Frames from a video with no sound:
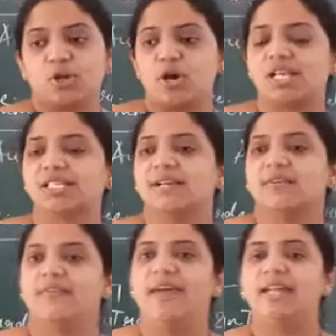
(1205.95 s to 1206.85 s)
because
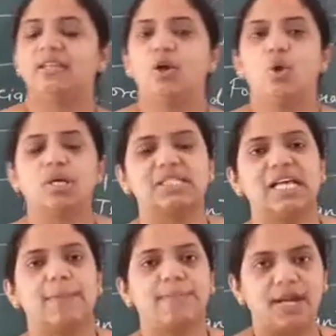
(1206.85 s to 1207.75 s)
when the goods
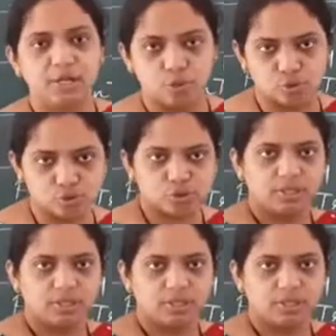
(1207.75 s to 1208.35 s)
are produced